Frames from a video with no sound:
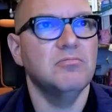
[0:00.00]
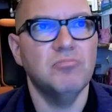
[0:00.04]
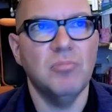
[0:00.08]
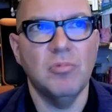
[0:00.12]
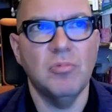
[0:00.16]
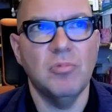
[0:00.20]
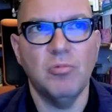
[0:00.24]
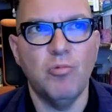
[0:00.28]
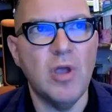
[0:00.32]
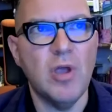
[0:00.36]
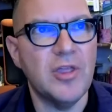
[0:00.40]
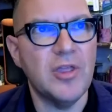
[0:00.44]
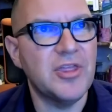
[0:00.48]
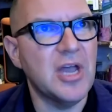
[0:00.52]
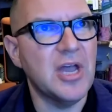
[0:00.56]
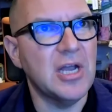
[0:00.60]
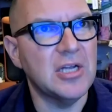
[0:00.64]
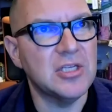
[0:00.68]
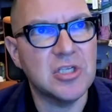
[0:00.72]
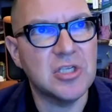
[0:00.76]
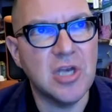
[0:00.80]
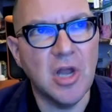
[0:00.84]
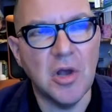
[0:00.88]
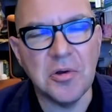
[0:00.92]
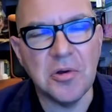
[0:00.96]
with a
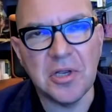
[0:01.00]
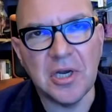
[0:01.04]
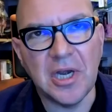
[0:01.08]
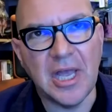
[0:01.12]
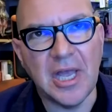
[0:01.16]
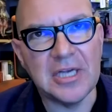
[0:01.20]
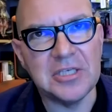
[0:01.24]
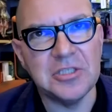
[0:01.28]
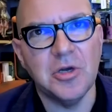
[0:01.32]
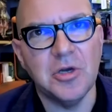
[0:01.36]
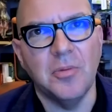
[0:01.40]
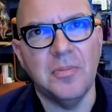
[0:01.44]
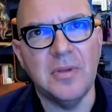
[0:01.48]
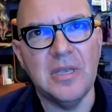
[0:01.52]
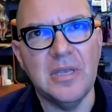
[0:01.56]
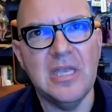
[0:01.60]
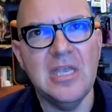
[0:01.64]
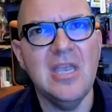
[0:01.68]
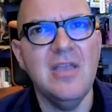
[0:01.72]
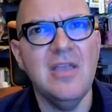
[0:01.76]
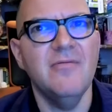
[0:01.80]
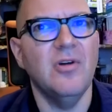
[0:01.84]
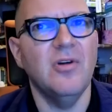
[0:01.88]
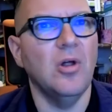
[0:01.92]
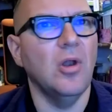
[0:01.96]
slogan like don't be
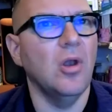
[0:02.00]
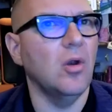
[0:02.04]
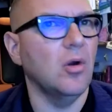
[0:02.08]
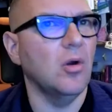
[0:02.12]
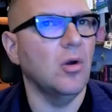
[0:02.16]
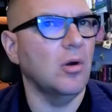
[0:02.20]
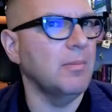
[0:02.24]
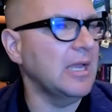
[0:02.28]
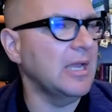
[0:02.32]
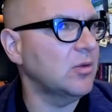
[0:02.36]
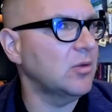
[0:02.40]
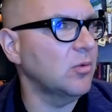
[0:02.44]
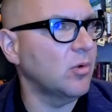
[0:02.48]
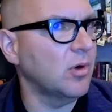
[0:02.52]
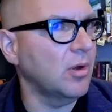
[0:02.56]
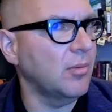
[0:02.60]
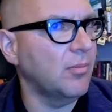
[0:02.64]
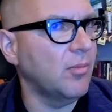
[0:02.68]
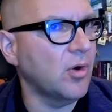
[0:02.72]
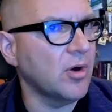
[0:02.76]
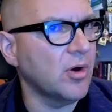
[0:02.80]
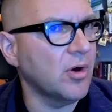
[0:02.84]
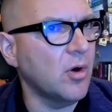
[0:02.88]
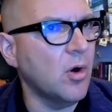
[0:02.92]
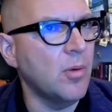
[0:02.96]
evil or make the world
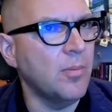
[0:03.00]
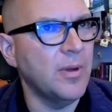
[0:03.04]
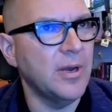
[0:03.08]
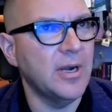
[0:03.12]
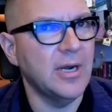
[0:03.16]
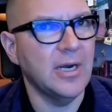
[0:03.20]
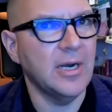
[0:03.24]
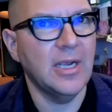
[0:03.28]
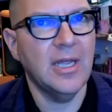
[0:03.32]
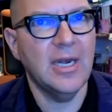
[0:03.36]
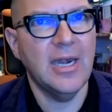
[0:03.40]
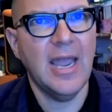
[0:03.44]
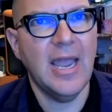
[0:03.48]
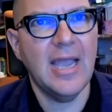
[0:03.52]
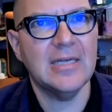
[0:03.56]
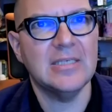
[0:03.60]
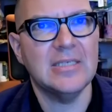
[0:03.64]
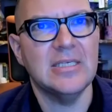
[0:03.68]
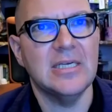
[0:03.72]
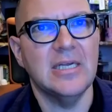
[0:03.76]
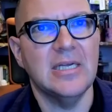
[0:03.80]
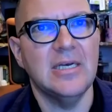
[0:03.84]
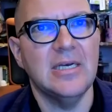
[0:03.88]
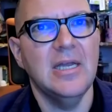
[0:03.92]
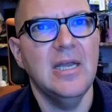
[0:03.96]
more open and
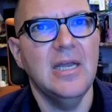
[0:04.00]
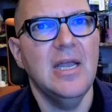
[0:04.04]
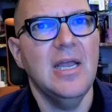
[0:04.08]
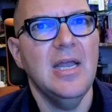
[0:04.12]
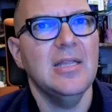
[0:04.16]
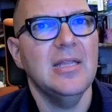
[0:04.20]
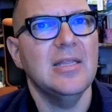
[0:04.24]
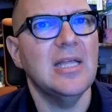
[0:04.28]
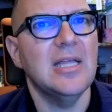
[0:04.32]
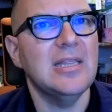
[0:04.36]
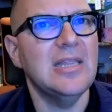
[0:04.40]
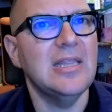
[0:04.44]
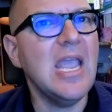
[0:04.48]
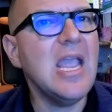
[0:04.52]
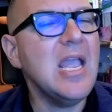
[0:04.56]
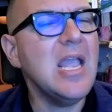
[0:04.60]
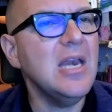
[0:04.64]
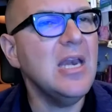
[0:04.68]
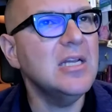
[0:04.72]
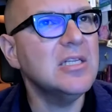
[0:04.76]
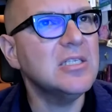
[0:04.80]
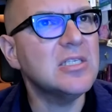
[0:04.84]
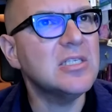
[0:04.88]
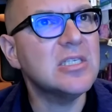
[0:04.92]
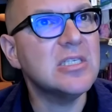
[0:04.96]
connected that they
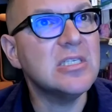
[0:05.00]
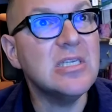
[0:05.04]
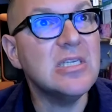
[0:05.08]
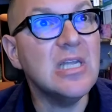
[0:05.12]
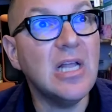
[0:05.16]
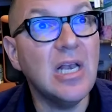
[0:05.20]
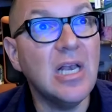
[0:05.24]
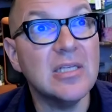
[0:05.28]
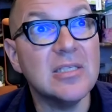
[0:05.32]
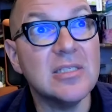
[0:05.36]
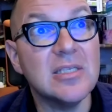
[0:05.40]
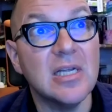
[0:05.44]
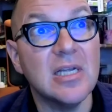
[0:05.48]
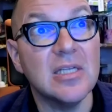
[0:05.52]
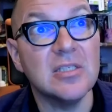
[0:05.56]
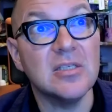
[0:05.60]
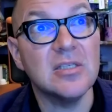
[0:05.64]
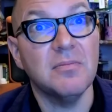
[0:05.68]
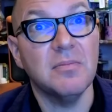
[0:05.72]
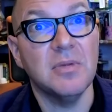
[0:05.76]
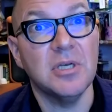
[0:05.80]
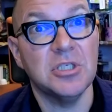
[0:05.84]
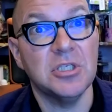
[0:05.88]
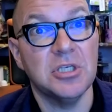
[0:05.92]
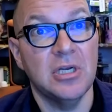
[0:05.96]
can instill a sense of
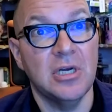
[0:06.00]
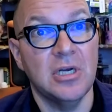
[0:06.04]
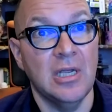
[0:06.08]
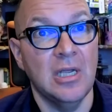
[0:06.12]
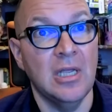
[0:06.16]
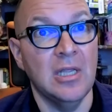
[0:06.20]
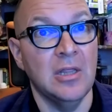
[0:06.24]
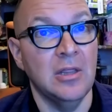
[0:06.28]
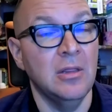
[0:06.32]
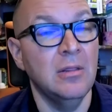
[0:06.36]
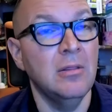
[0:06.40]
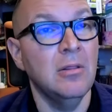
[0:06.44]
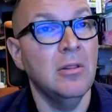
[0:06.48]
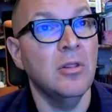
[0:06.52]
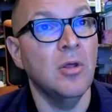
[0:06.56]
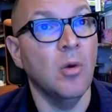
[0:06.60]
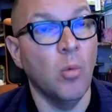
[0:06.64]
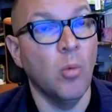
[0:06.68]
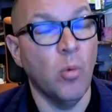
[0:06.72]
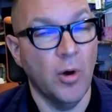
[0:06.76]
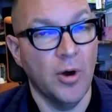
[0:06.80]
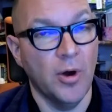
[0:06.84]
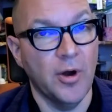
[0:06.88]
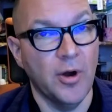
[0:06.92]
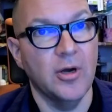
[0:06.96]
mission in the
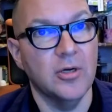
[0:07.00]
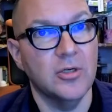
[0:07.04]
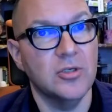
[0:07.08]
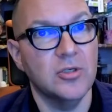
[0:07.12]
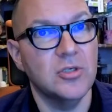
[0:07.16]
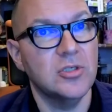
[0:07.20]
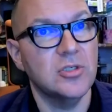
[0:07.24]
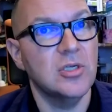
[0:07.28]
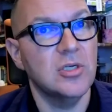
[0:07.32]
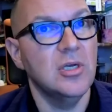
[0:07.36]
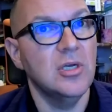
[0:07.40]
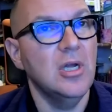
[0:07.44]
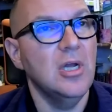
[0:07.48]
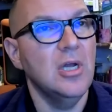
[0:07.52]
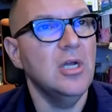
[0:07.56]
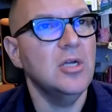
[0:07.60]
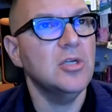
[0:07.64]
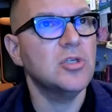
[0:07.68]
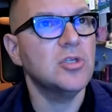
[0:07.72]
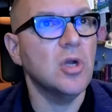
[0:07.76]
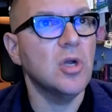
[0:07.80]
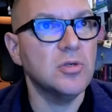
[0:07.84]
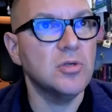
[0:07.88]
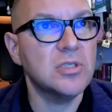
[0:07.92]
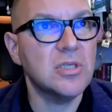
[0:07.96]
workers
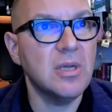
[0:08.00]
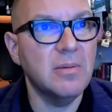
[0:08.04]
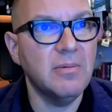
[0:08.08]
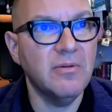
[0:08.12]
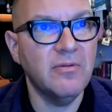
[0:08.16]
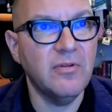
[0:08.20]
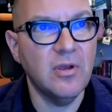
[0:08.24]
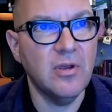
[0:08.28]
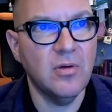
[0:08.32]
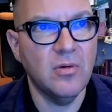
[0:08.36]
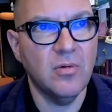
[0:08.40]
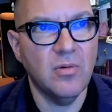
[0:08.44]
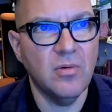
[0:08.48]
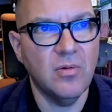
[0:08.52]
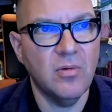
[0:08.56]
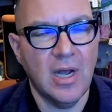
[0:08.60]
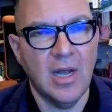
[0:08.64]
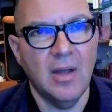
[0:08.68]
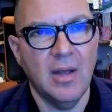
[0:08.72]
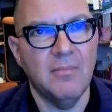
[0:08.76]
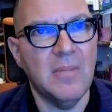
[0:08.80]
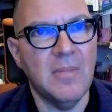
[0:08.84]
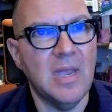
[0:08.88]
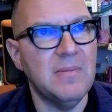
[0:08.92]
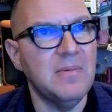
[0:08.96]
so some of you
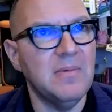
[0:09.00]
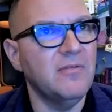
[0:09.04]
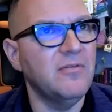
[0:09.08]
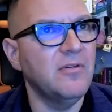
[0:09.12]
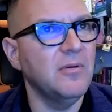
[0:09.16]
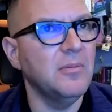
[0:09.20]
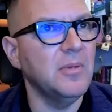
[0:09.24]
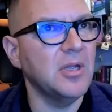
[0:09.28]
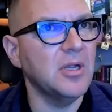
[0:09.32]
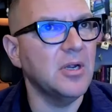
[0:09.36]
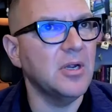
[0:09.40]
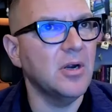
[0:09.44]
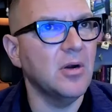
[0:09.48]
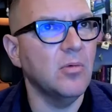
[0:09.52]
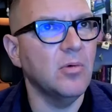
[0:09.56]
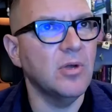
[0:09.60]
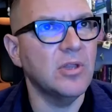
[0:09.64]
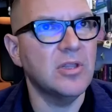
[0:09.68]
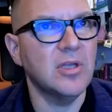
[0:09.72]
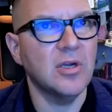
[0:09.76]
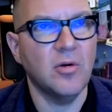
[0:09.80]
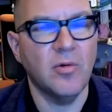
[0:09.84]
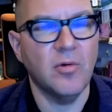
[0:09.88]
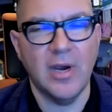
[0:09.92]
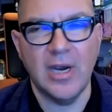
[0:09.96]
uh, may be familiar with
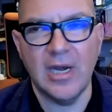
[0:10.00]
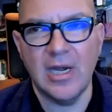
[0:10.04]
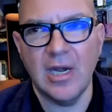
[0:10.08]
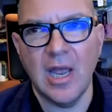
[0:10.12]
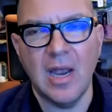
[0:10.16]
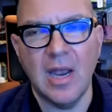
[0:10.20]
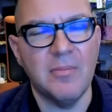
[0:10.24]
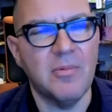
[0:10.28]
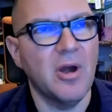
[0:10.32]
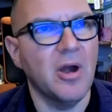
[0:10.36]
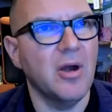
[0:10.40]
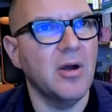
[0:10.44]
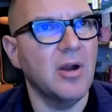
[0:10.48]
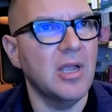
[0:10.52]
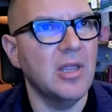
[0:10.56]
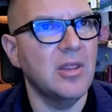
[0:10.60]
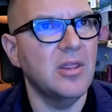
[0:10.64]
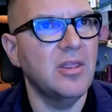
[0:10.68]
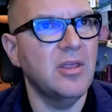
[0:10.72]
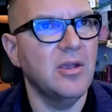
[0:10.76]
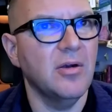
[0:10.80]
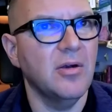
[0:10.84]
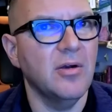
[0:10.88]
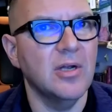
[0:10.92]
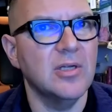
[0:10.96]
the great librarian
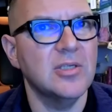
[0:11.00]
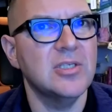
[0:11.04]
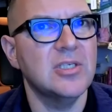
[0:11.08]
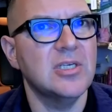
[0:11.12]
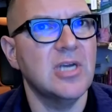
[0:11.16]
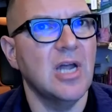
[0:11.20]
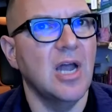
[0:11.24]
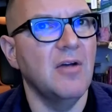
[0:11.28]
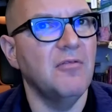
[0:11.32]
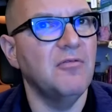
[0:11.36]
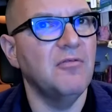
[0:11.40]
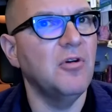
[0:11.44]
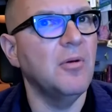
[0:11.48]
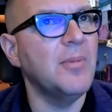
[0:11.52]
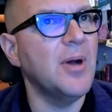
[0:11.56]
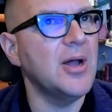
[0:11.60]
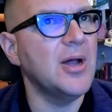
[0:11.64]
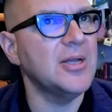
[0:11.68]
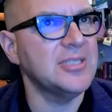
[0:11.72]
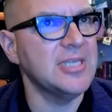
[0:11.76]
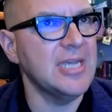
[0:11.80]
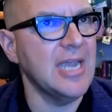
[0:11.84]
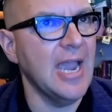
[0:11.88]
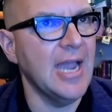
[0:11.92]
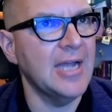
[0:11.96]
theorist uh,
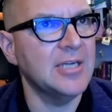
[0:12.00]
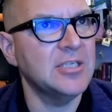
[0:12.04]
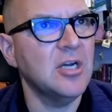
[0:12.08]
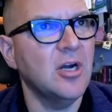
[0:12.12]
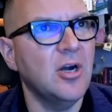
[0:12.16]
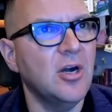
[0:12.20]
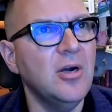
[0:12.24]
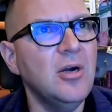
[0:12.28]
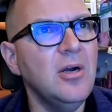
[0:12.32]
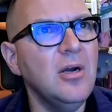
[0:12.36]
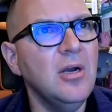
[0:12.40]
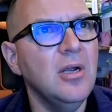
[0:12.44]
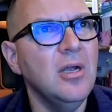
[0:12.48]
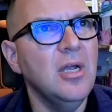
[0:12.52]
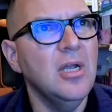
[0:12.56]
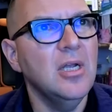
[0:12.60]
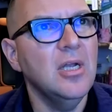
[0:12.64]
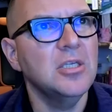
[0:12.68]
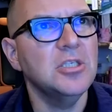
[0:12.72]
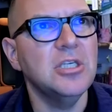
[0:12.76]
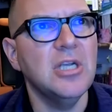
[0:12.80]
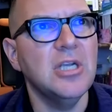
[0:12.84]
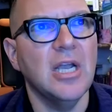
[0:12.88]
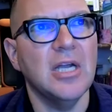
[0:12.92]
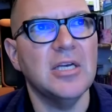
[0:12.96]
Fobazi Ettarh.
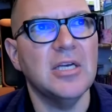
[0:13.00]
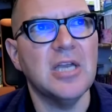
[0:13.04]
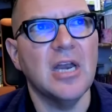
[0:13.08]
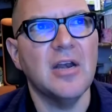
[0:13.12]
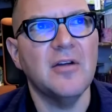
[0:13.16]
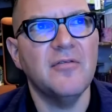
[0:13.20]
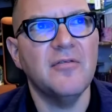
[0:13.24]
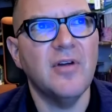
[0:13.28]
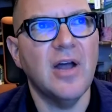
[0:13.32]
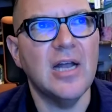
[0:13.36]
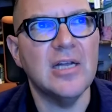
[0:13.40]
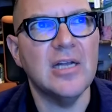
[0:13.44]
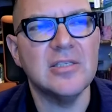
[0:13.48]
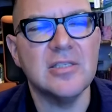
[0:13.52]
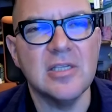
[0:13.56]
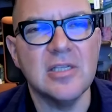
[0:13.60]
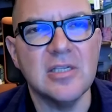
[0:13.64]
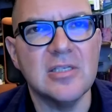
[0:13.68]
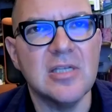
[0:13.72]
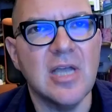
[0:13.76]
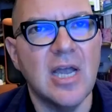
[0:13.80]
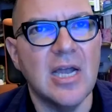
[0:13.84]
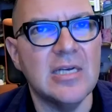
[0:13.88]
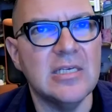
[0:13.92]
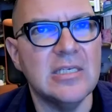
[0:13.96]
She identifies
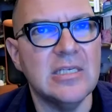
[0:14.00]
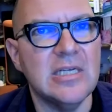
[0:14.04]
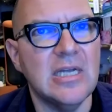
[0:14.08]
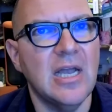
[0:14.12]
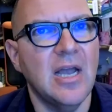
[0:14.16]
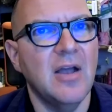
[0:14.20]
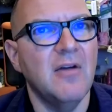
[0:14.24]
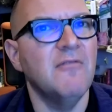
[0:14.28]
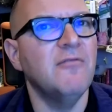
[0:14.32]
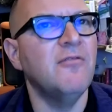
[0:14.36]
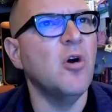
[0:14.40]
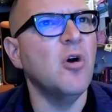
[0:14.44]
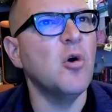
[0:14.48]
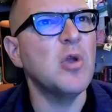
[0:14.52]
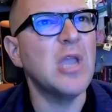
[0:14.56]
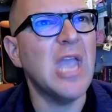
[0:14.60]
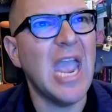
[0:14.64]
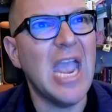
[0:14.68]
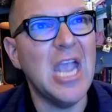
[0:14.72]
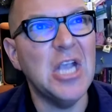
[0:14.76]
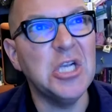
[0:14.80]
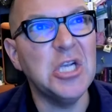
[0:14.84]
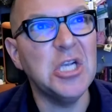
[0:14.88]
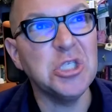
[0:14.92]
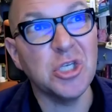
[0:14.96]
this idea
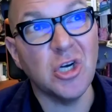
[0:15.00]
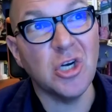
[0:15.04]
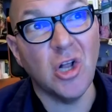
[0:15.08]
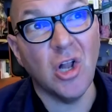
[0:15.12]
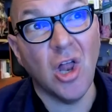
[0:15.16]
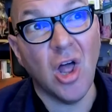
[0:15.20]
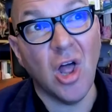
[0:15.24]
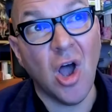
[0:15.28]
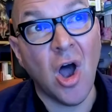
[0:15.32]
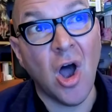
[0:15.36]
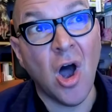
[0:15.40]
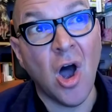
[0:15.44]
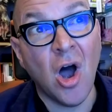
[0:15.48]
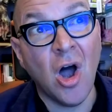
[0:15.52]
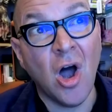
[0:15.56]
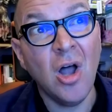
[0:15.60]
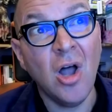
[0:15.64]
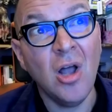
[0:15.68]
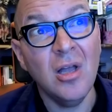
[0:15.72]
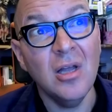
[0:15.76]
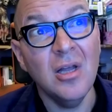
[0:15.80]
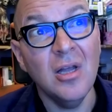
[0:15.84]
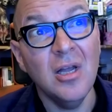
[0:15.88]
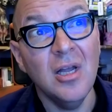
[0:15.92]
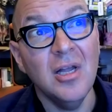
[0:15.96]
vocational
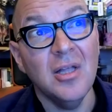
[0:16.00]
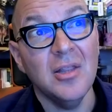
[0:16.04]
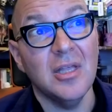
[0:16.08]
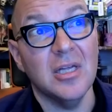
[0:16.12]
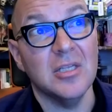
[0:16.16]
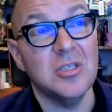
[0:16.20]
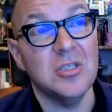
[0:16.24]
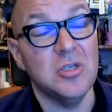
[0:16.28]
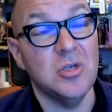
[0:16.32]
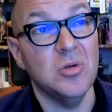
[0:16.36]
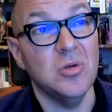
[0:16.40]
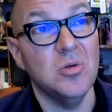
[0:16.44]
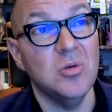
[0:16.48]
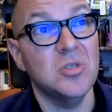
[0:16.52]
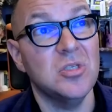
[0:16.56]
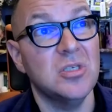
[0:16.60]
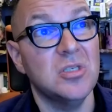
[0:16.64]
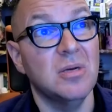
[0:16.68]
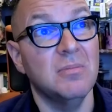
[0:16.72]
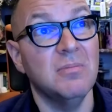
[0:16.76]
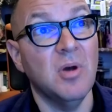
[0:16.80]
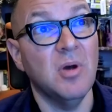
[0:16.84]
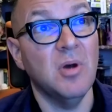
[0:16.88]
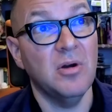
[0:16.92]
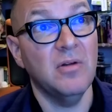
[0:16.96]
awe that's used
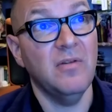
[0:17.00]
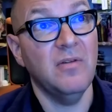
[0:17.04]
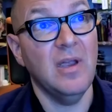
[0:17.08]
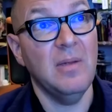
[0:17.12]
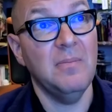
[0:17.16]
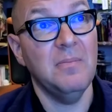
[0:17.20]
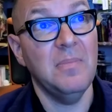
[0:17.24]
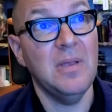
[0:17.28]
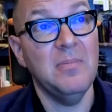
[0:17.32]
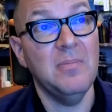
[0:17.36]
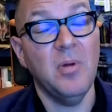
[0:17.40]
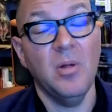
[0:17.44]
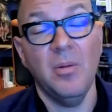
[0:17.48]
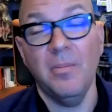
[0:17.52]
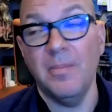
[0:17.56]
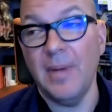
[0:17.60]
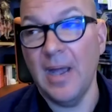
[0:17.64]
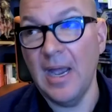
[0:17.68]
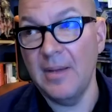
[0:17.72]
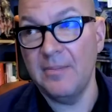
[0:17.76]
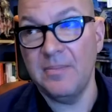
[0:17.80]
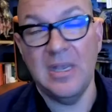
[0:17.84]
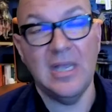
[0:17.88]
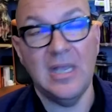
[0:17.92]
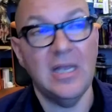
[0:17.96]
to motivate people
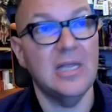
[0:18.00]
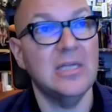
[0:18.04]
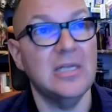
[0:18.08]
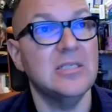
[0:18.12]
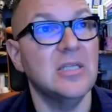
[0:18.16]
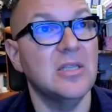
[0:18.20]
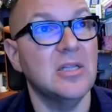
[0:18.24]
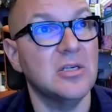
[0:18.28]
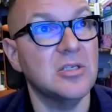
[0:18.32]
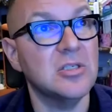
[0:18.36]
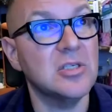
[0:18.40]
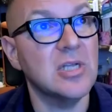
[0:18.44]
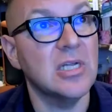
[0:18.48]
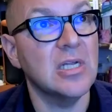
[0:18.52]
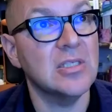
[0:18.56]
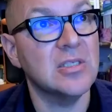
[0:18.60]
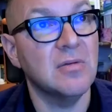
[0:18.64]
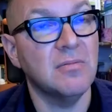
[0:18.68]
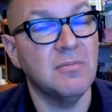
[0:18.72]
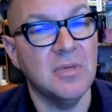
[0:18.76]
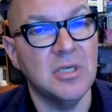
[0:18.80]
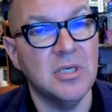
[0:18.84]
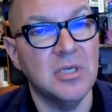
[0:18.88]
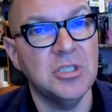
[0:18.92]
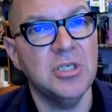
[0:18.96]
by appealing to their sense
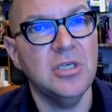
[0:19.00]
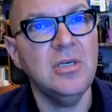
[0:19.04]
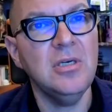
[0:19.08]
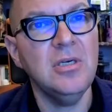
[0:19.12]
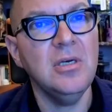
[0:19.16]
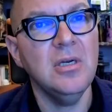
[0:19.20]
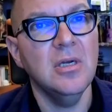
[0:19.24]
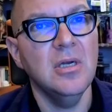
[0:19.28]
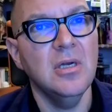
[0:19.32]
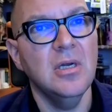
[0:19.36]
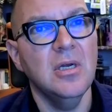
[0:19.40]
of mission.